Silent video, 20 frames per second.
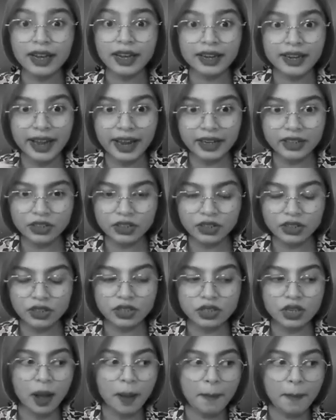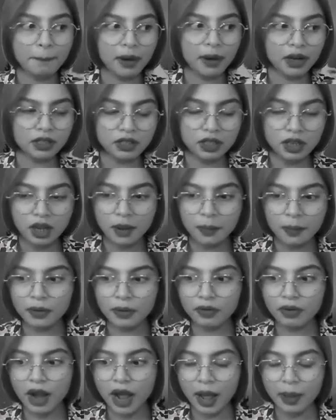connectors, but,
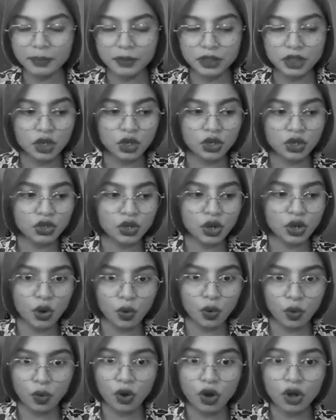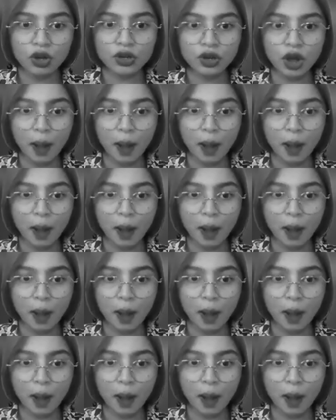perhaps, no,